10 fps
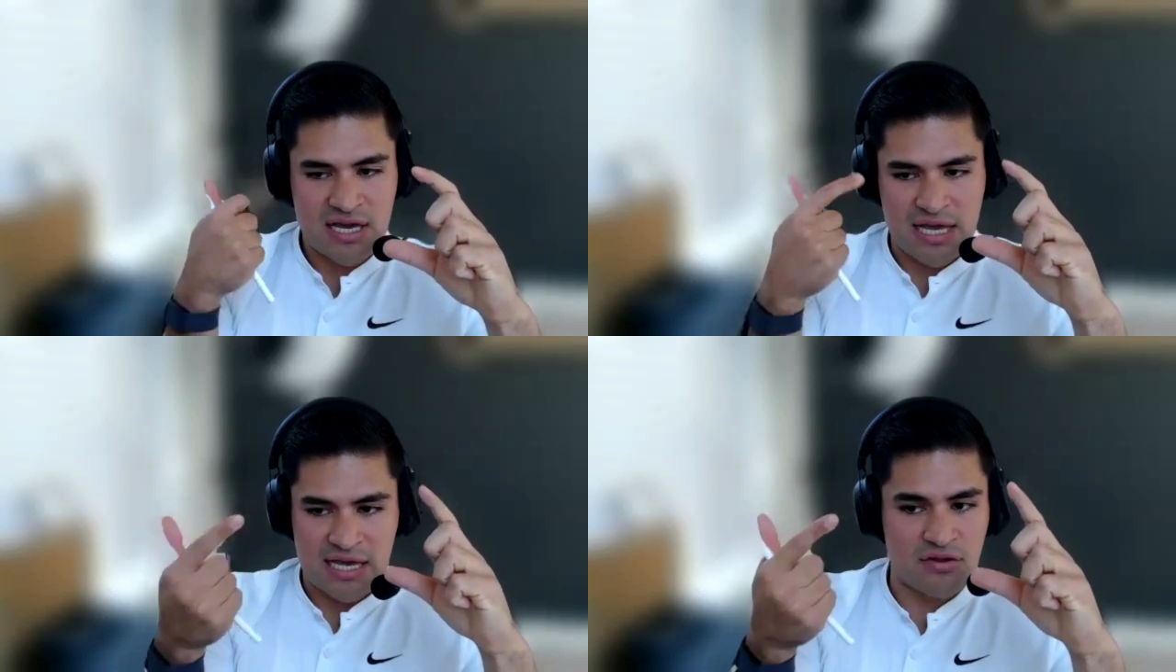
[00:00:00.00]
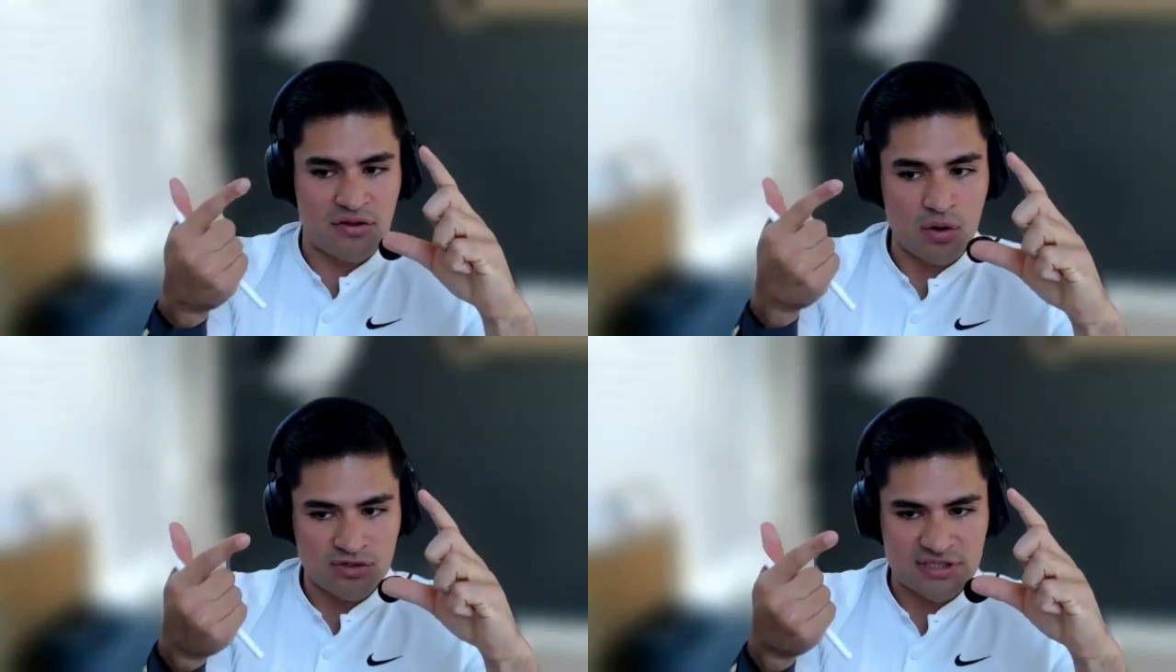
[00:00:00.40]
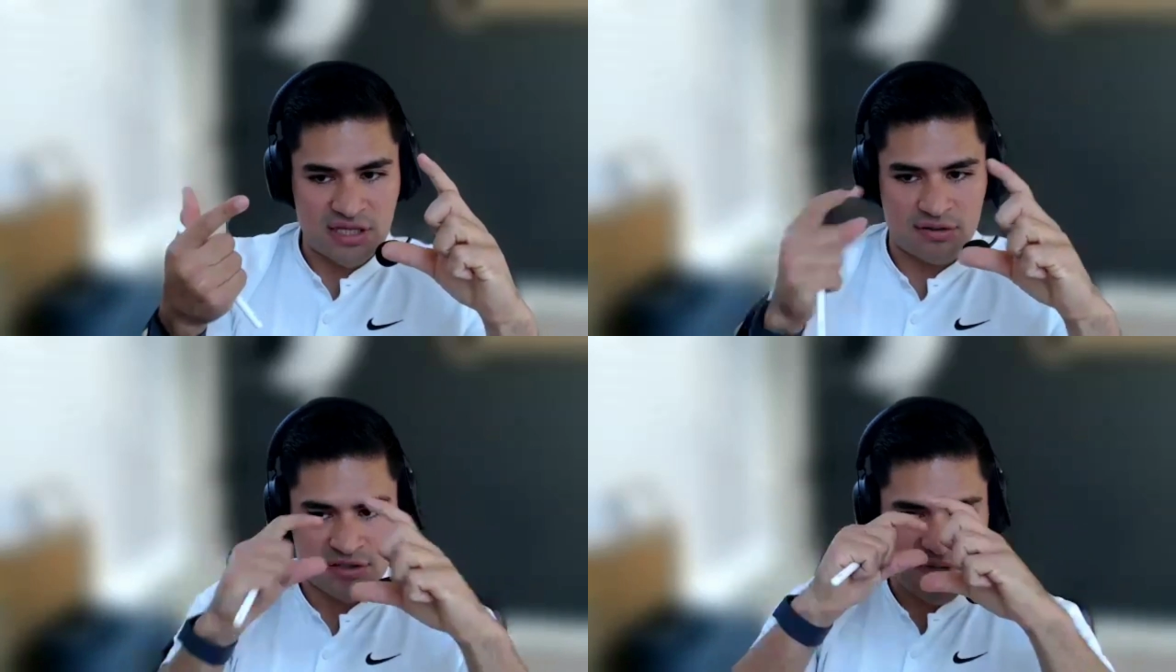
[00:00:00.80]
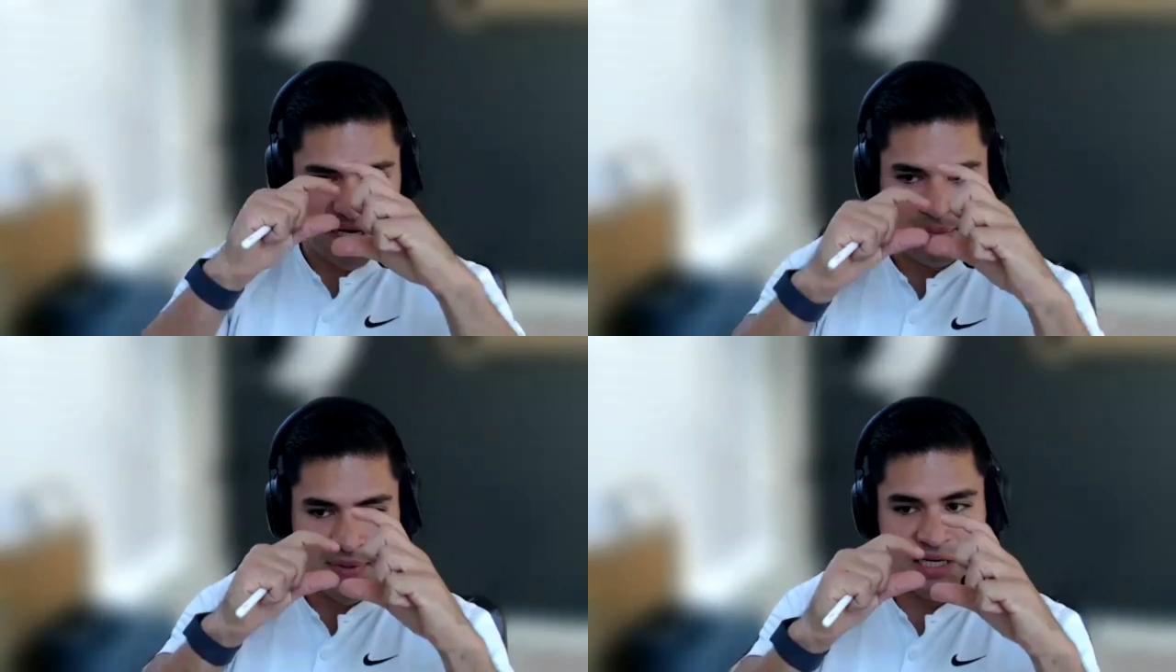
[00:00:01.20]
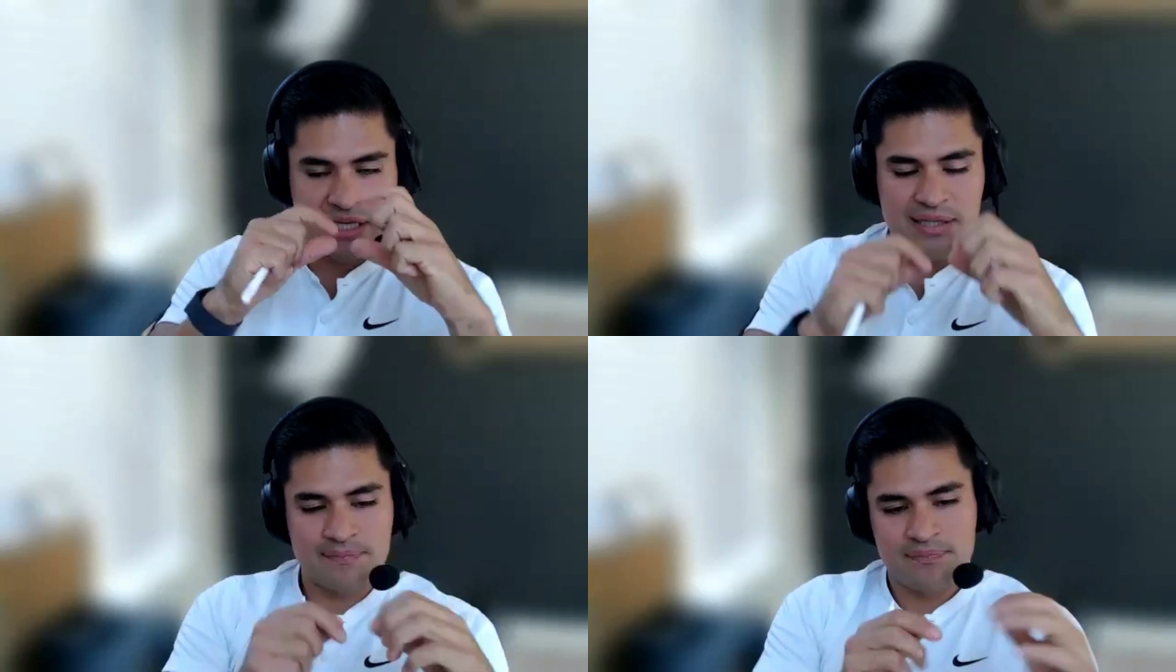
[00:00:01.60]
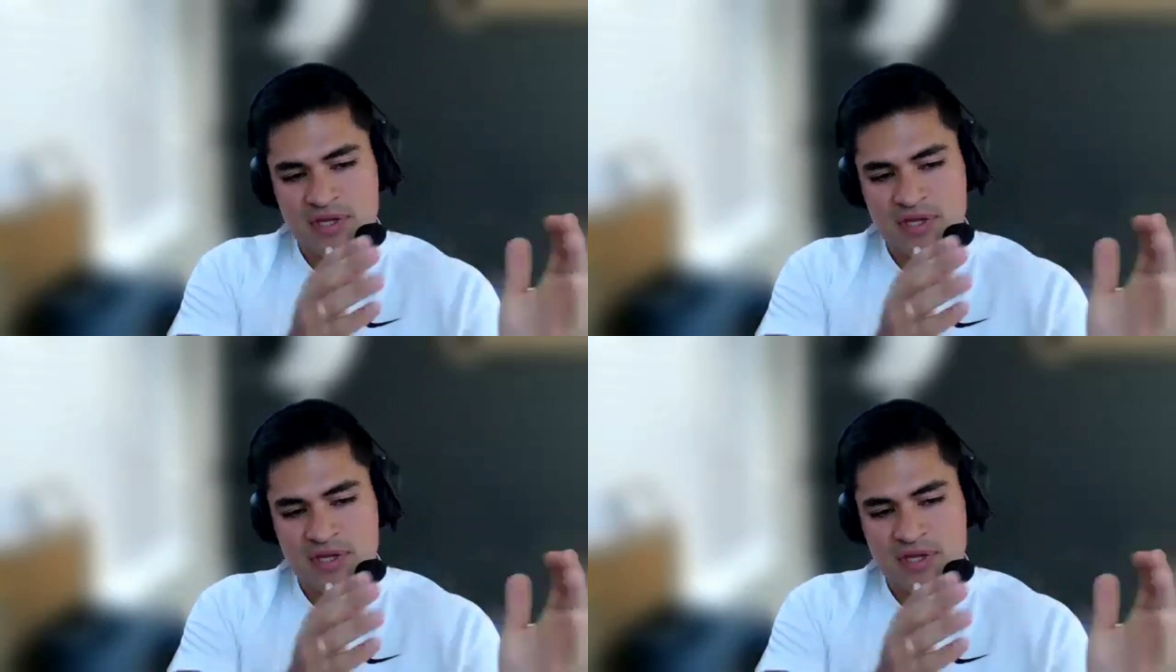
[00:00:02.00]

and the wholesaler to make money.